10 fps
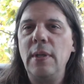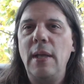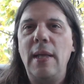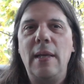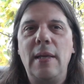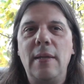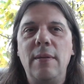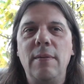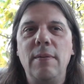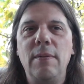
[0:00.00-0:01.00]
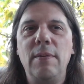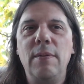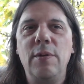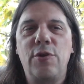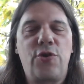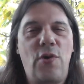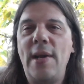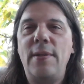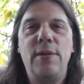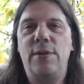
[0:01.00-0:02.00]
and the
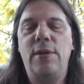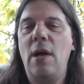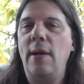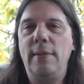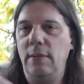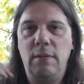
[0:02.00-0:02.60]
strength is not